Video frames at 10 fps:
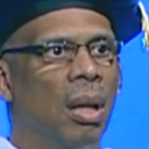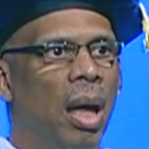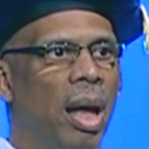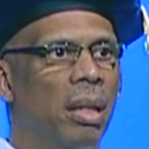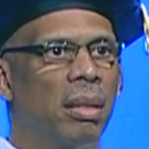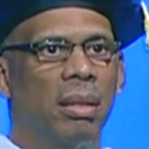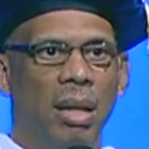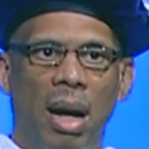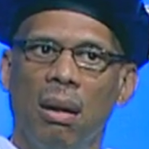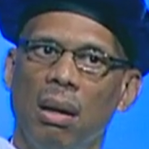And
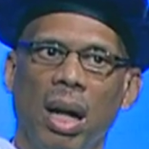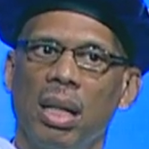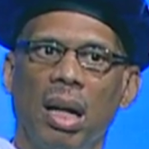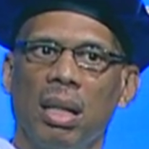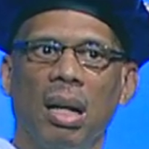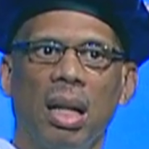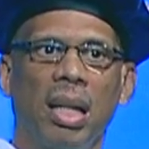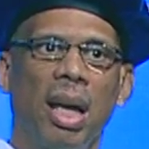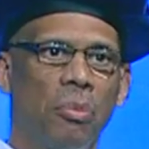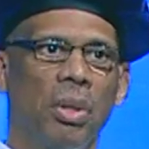now I
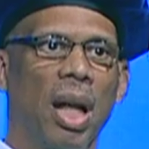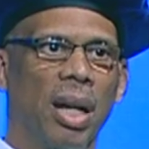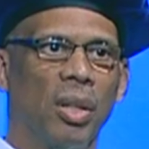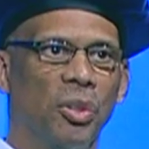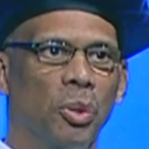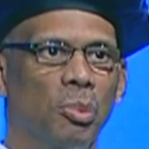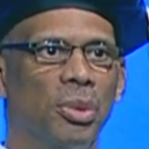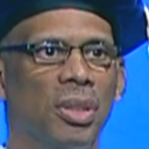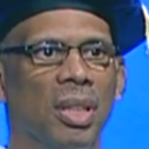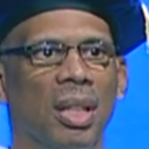can't rely on
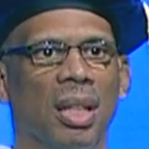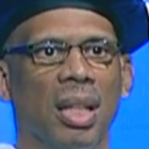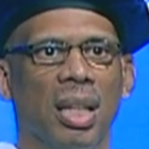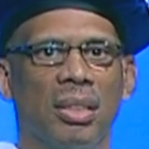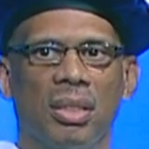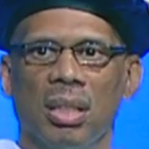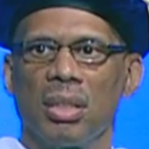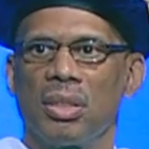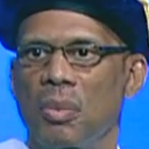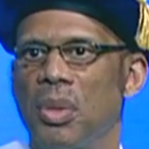hoops. It's
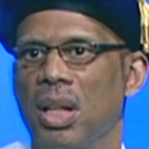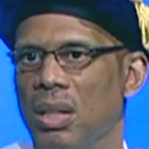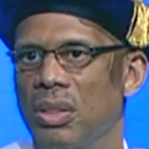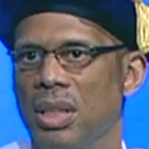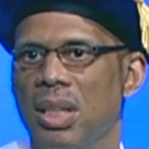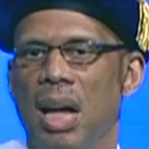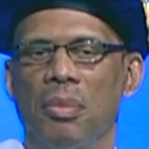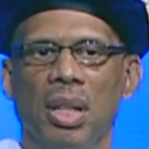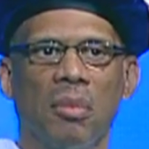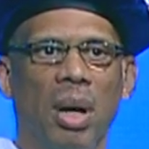something else that's
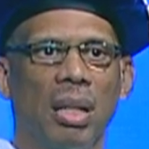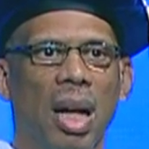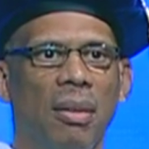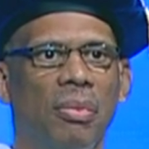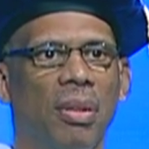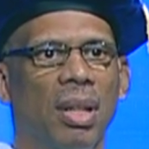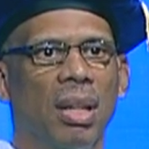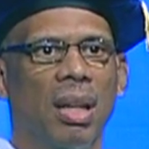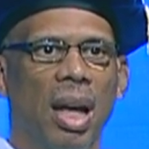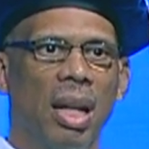happening in my life,
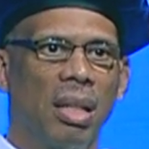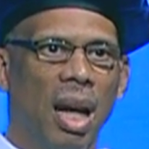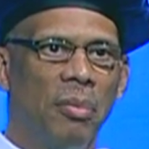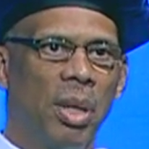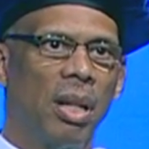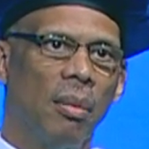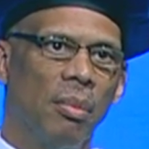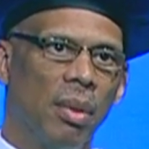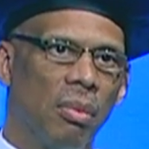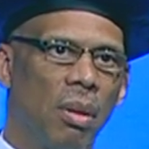and I've
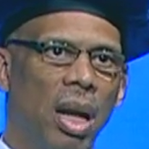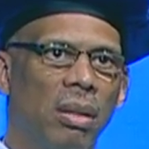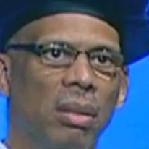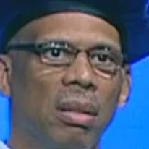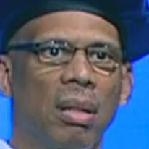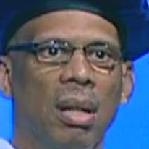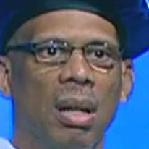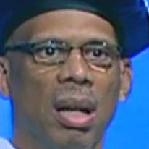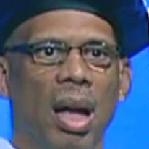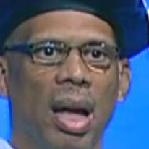become a writer
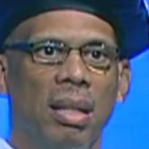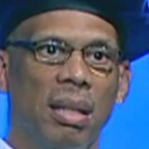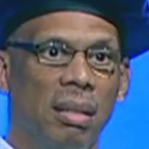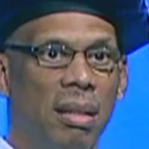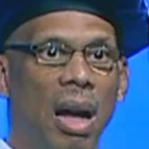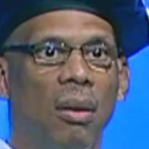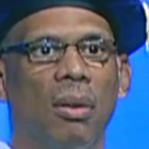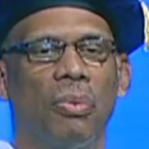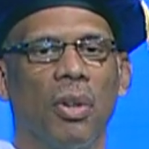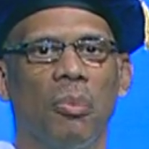and now
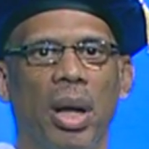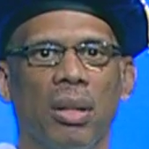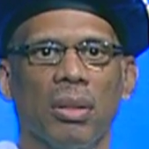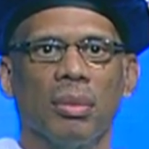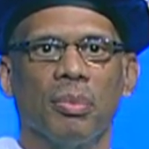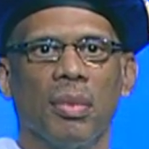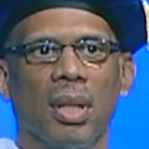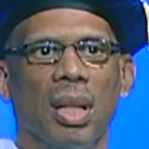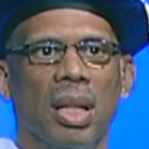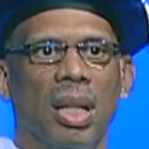a filmmaker.
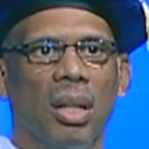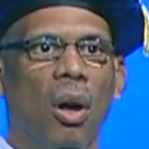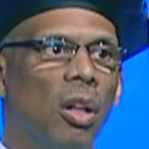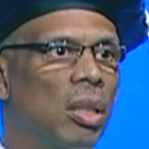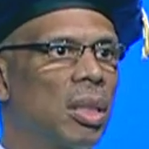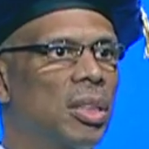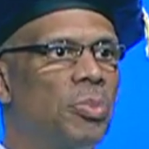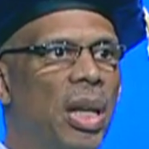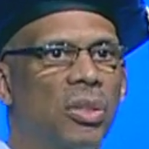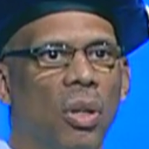It all is
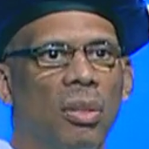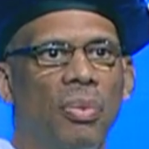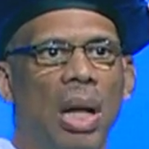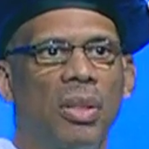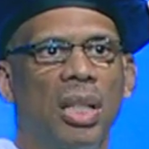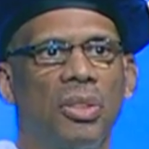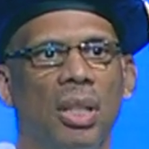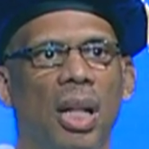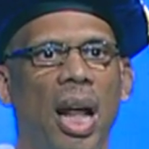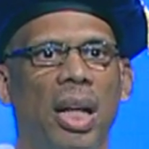based on the foundation
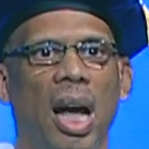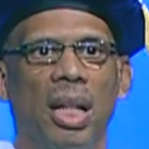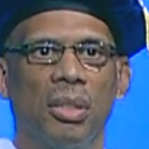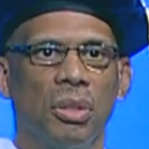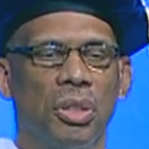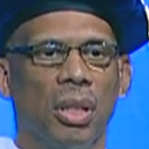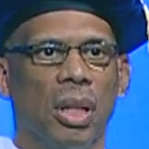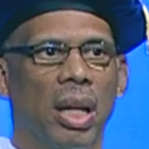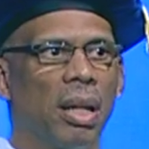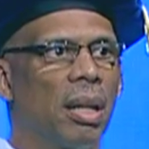that I got at
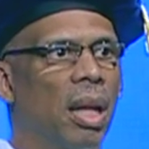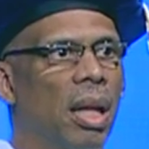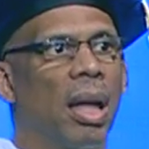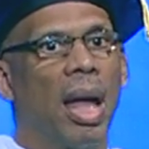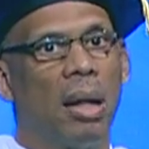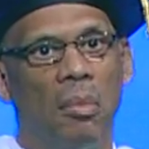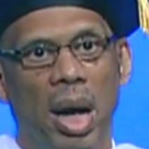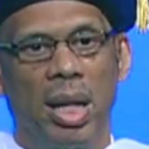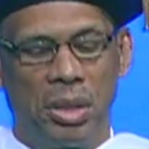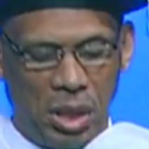UCLA and
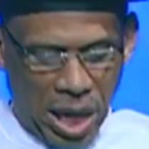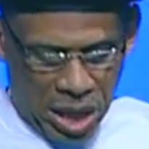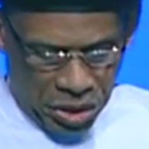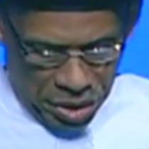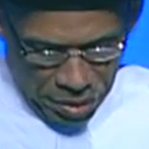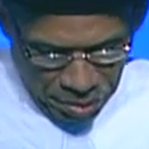my education.